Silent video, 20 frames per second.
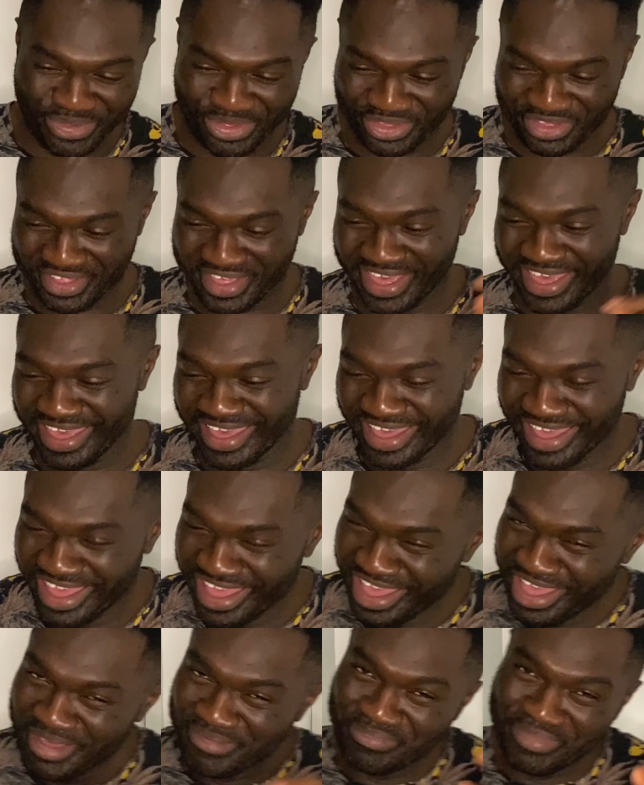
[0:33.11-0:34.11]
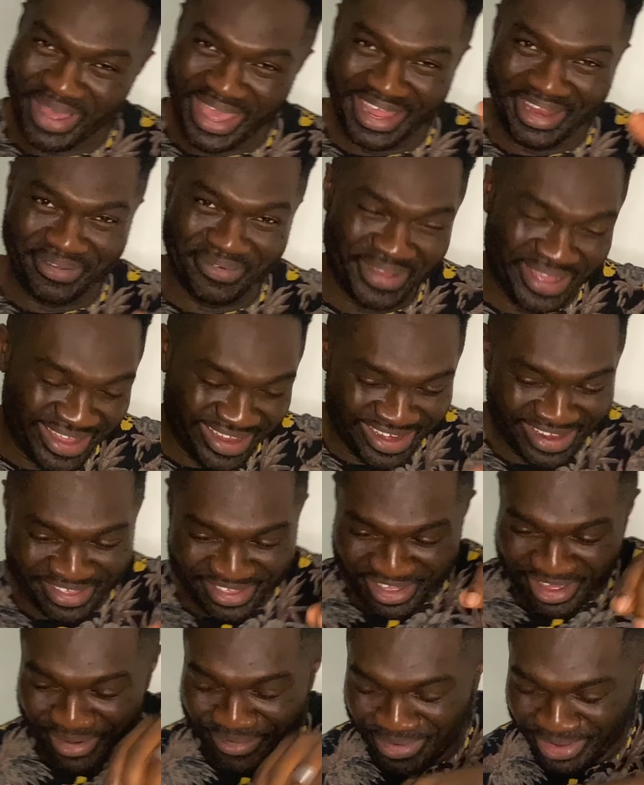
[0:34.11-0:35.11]
just here. But anyway,
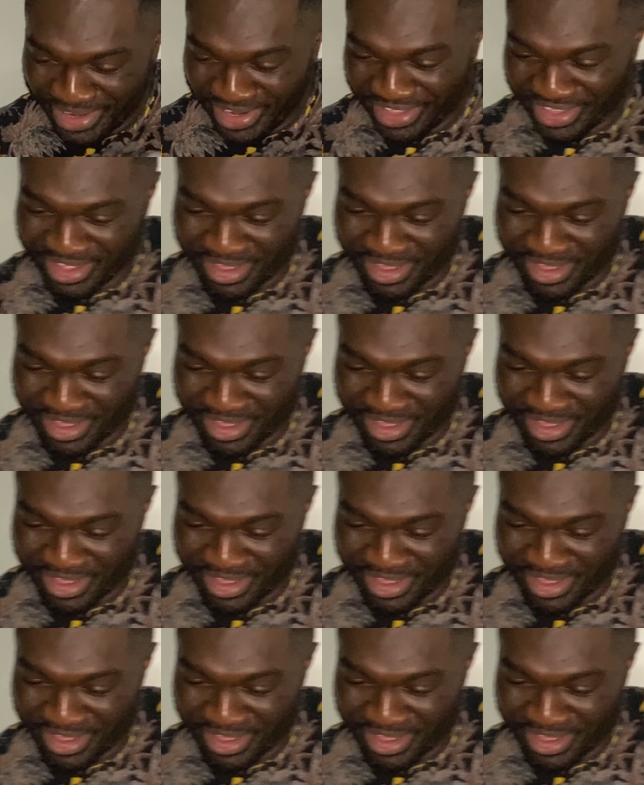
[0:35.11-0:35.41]
let's go on.